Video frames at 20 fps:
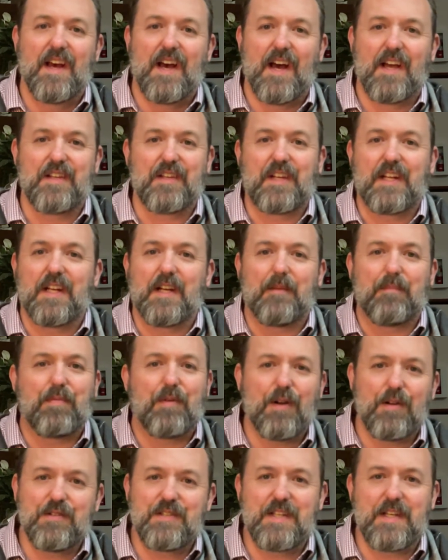You can
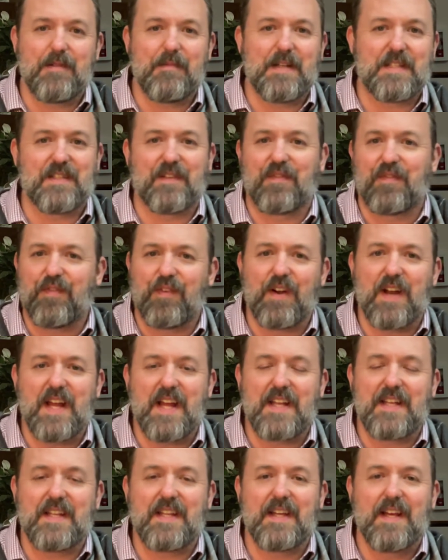approach him as a
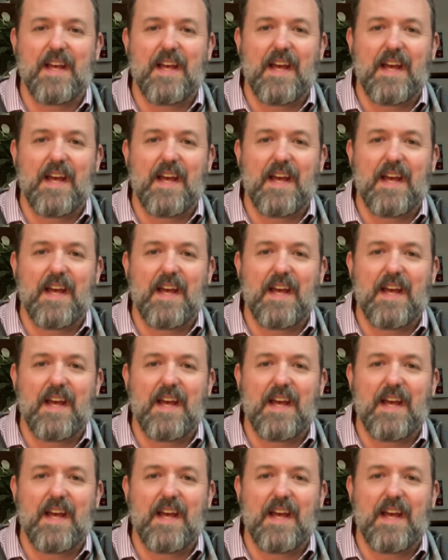friend,